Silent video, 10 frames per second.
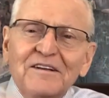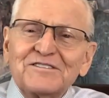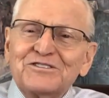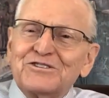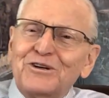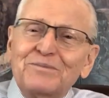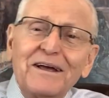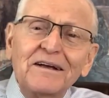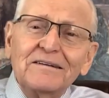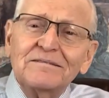doesn't show up
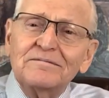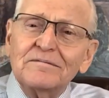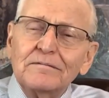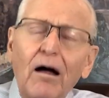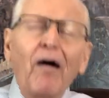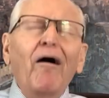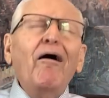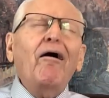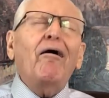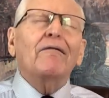again.
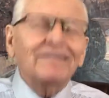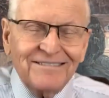I